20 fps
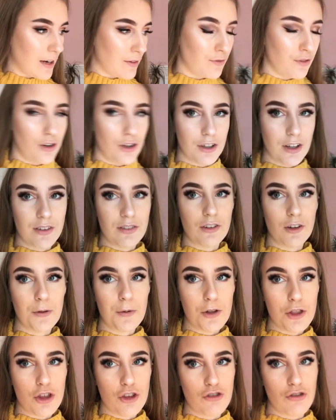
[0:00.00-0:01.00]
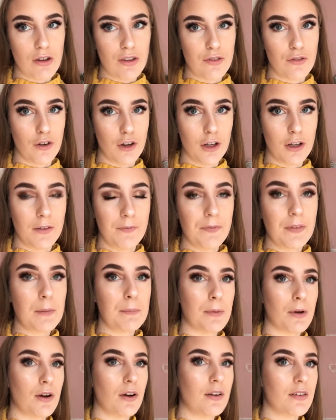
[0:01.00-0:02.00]
iphone is so much stressful
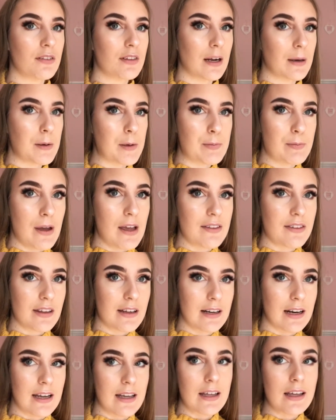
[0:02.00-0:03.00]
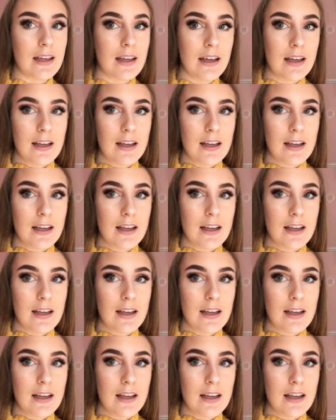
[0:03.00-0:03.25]
because like basically